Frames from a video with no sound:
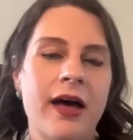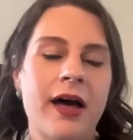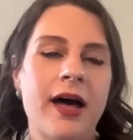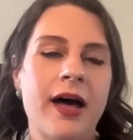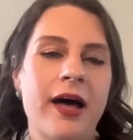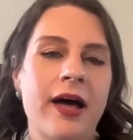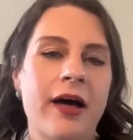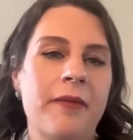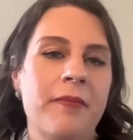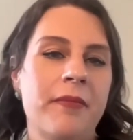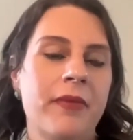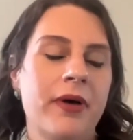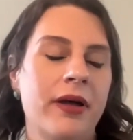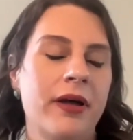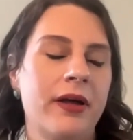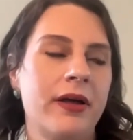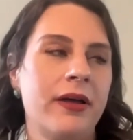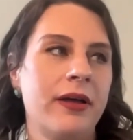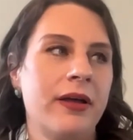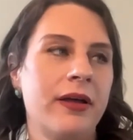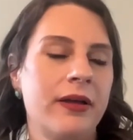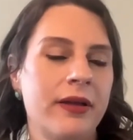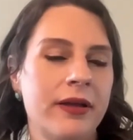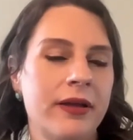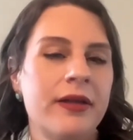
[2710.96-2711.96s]
What
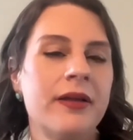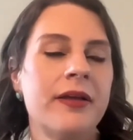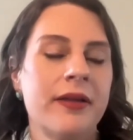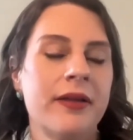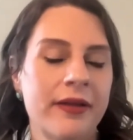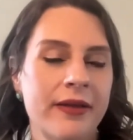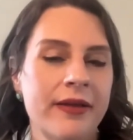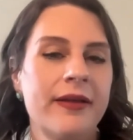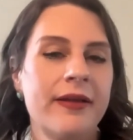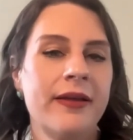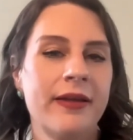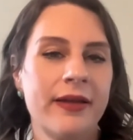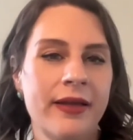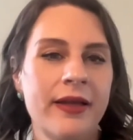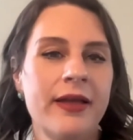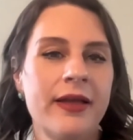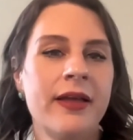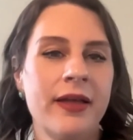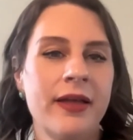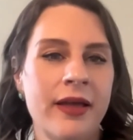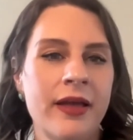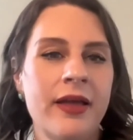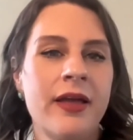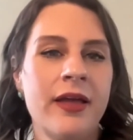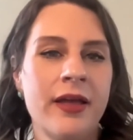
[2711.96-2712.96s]
resources do you take advantage
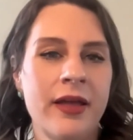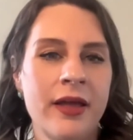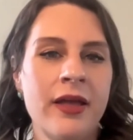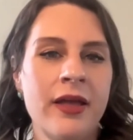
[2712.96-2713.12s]
of?